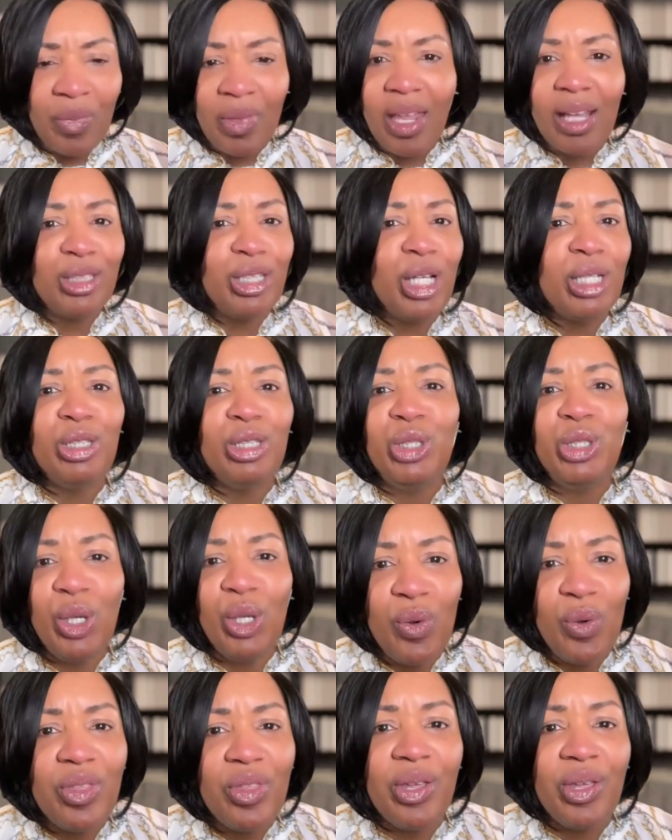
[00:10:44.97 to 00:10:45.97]
to
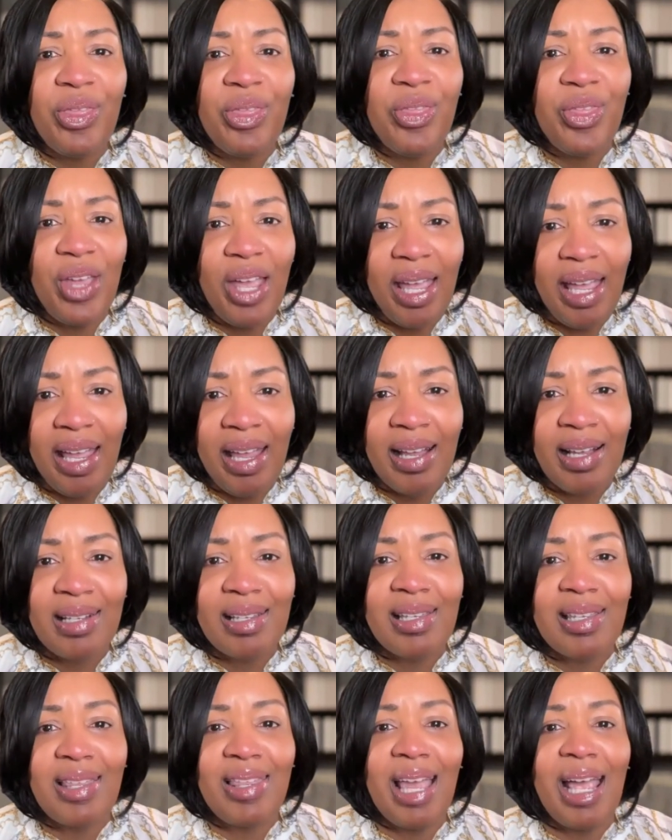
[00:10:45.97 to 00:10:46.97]
do the things
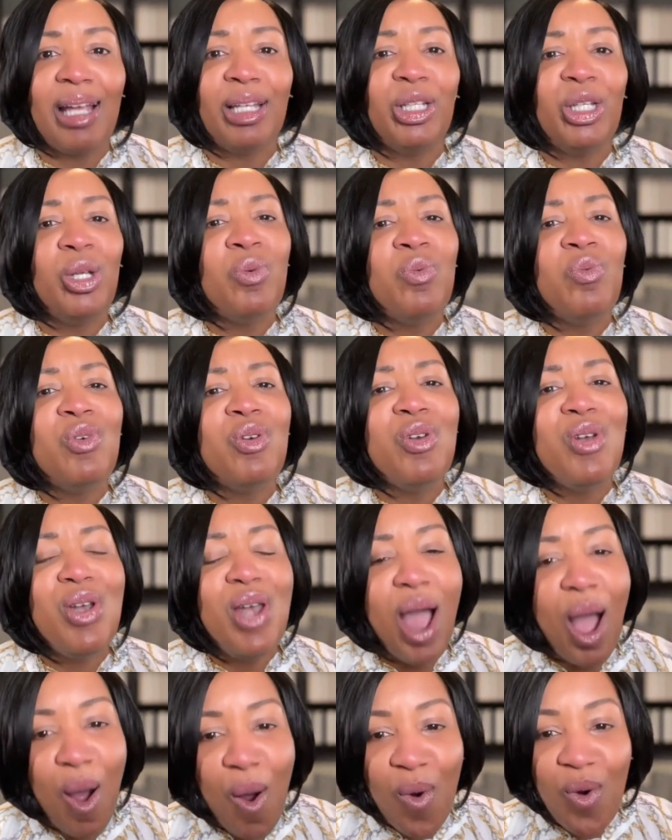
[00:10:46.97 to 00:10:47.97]
that you
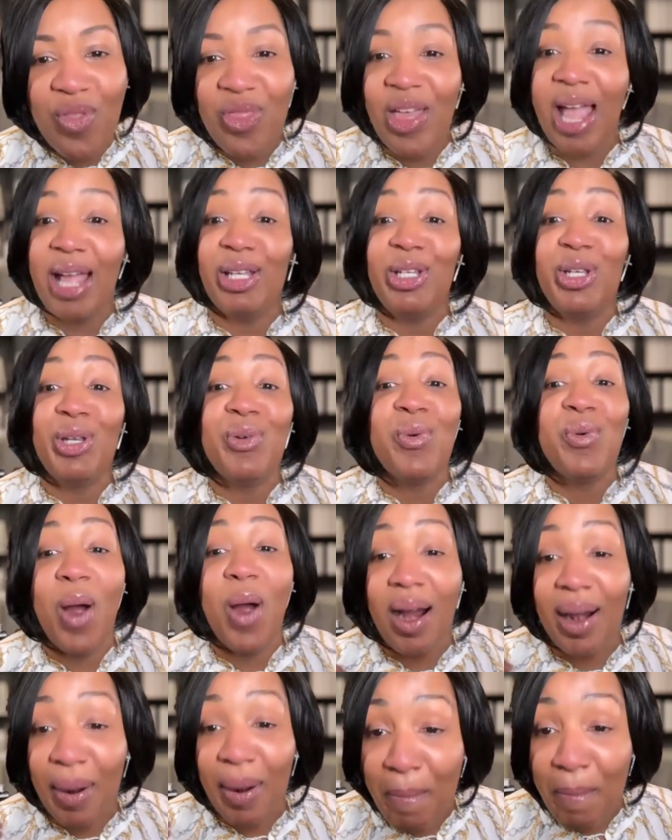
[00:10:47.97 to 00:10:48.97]
know that you
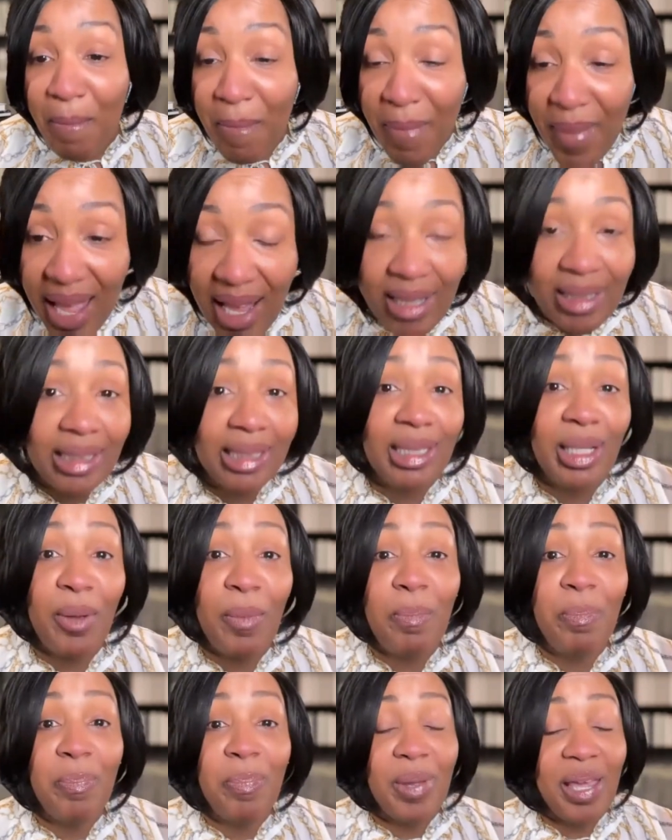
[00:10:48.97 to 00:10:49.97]
are meant to
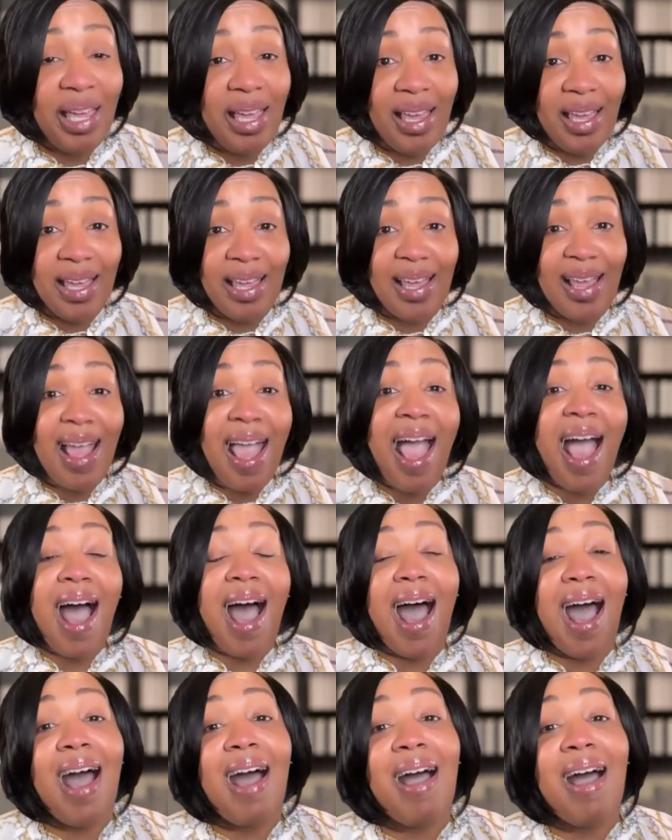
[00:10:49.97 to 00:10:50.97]
be.
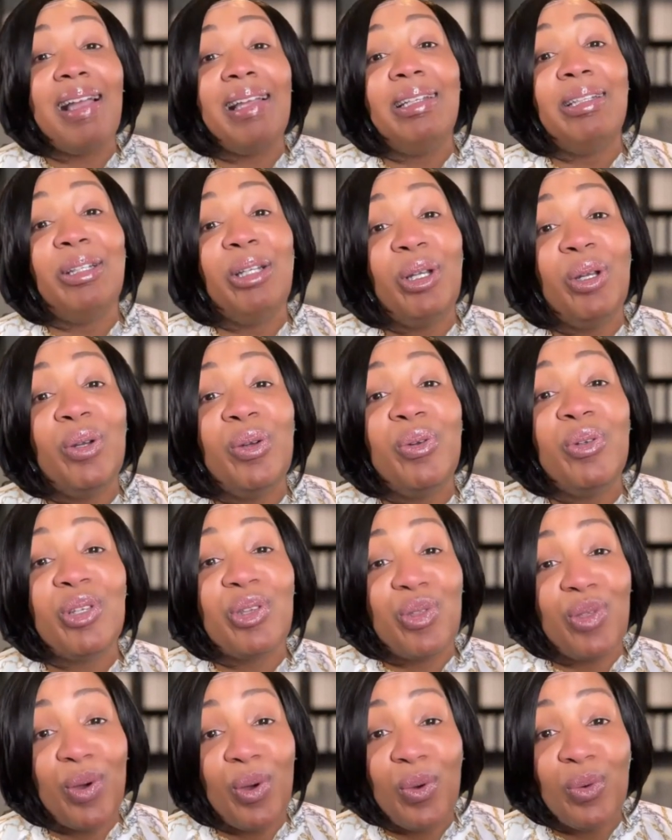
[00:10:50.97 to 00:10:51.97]
I use
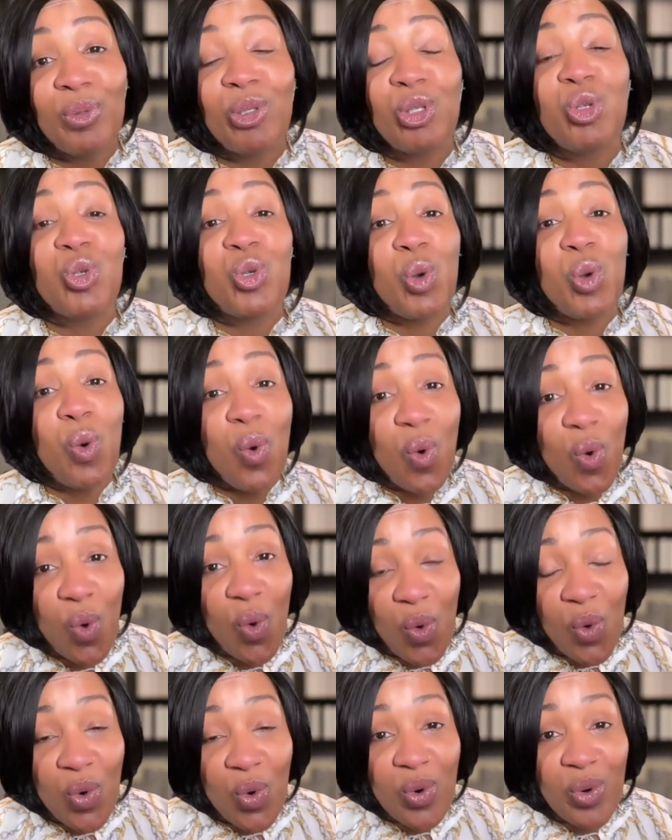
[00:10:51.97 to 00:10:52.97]
those
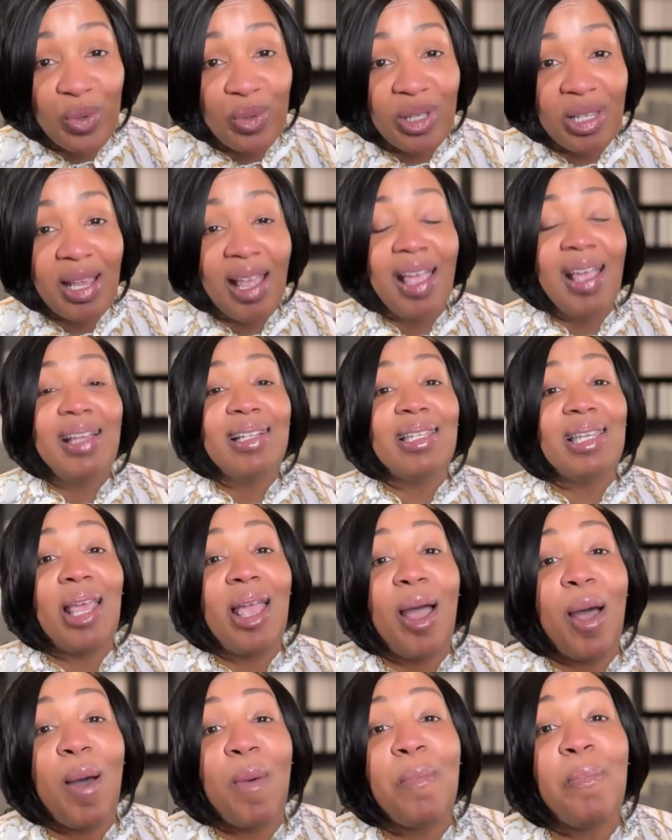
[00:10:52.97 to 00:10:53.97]
tools
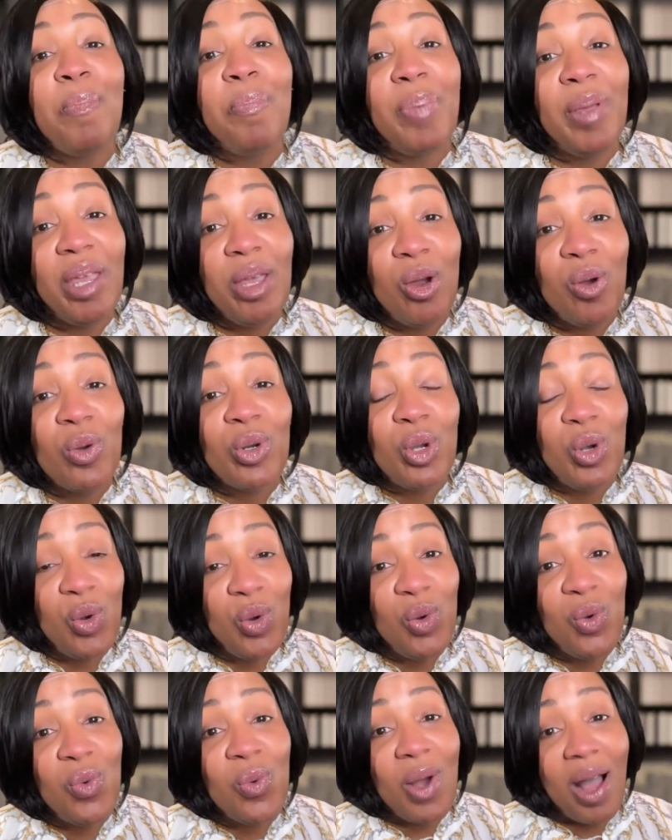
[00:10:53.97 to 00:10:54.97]
to build
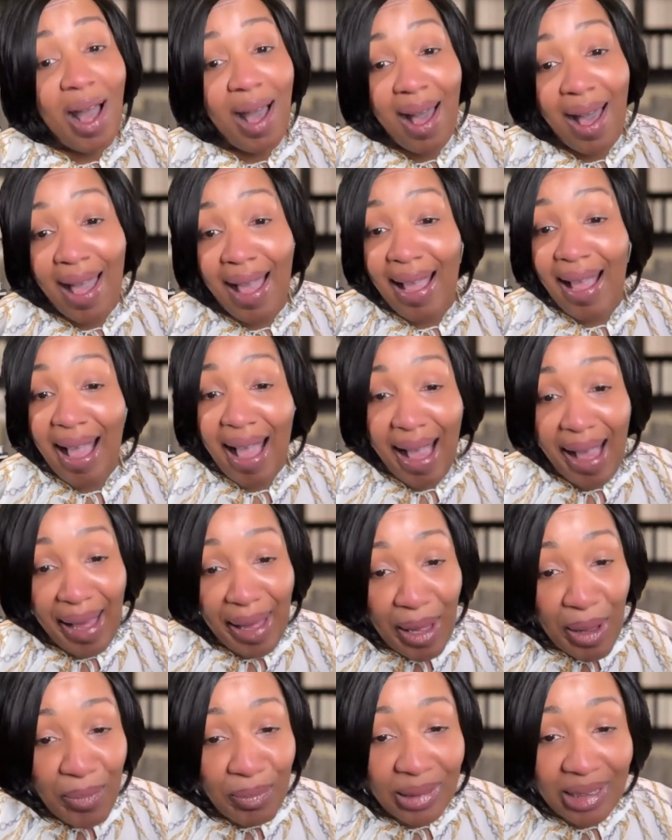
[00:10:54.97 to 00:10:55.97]
who I
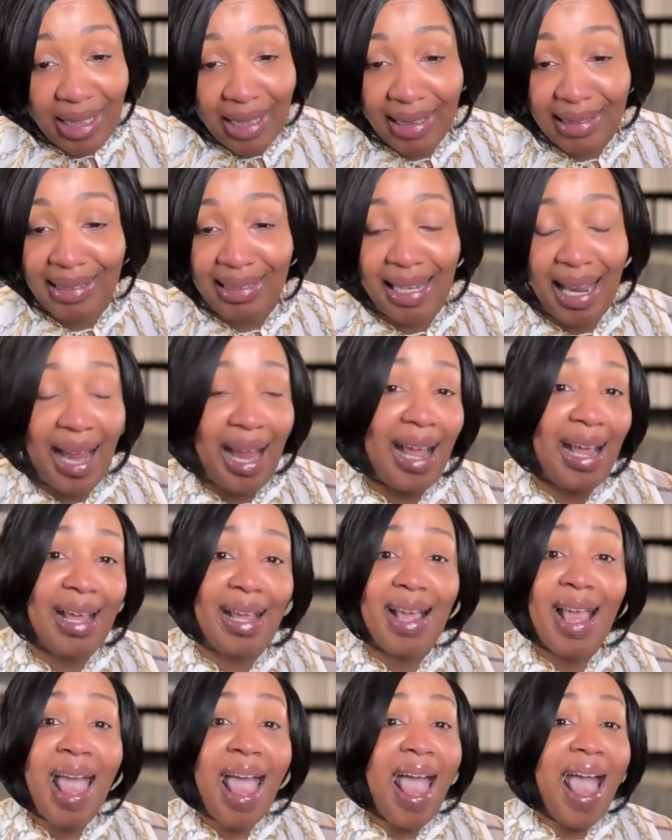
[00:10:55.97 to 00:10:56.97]
am today.